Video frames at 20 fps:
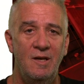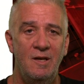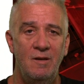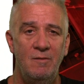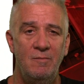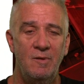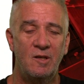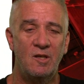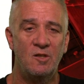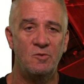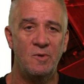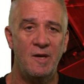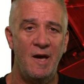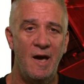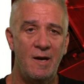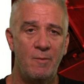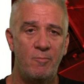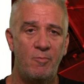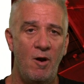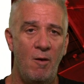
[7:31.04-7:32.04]
Because we
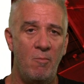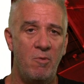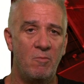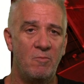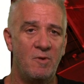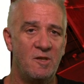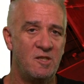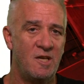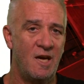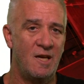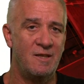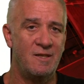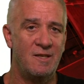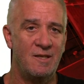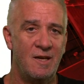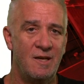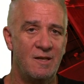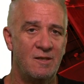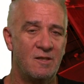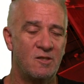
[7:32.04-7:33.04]
had a problem which had
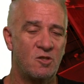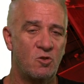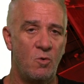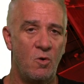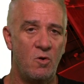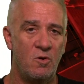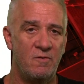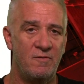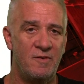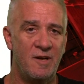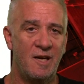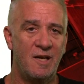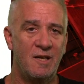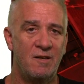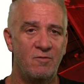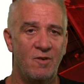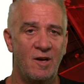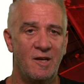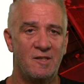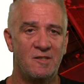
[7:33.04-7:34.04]
the square root of
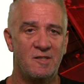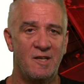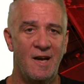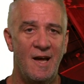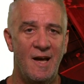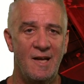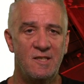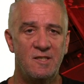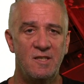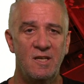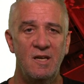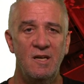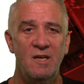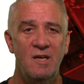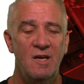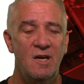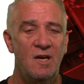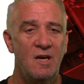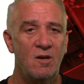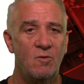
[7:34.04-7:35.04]
-1 as an answer.
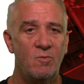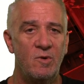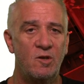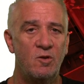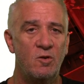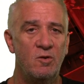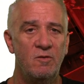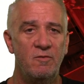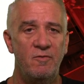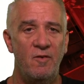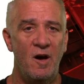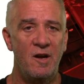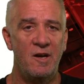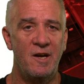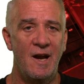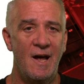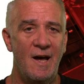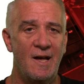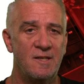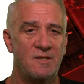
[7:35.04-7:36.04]
We couldn't find an
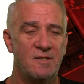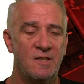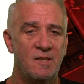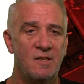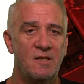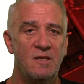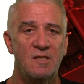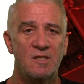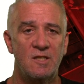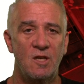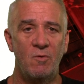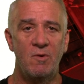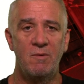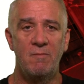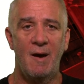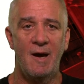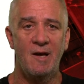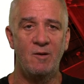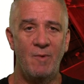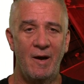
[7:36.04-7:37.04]
answer, so we
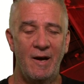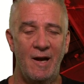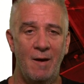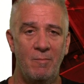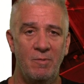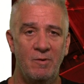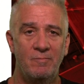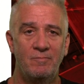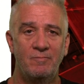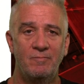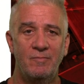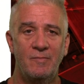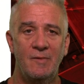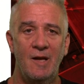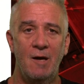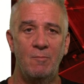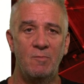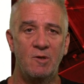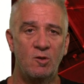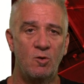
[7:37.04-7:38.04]
made one up
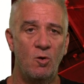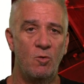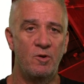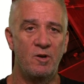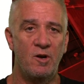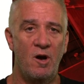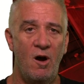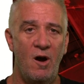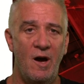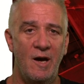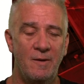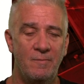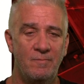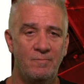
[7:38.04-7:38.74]
and we called it I.